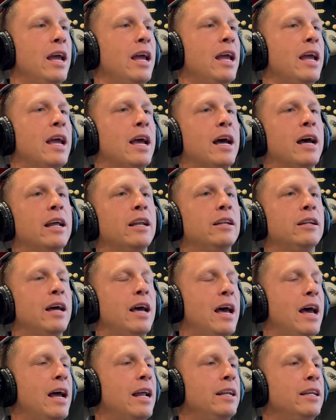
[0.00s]
and
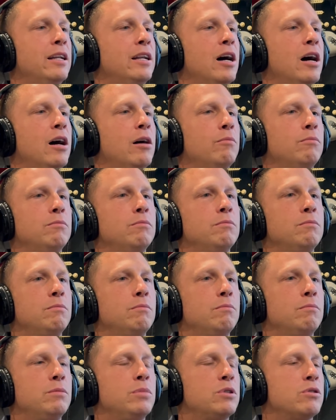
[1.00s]
ended up
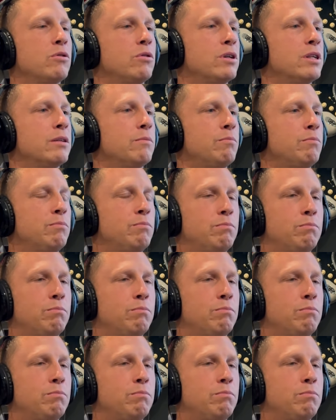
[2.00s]
sort of